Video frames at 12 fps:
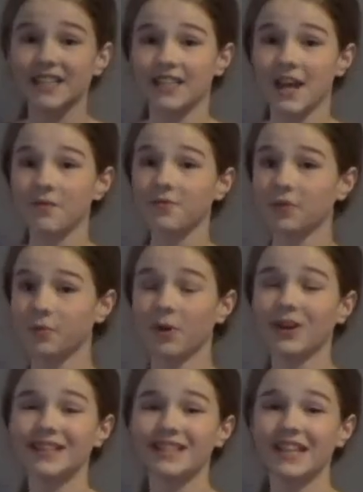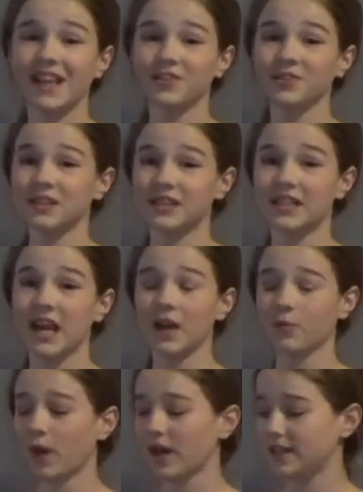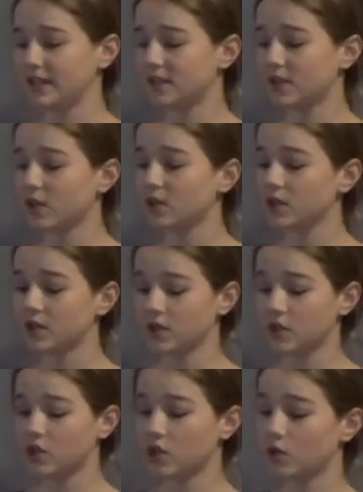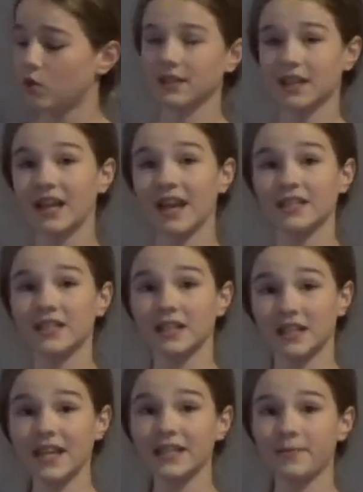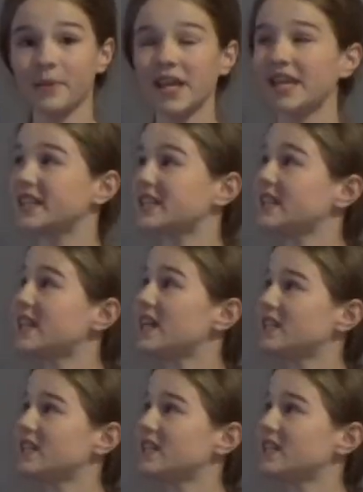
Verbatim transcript: step for putting together this DIY easel is to connect this piece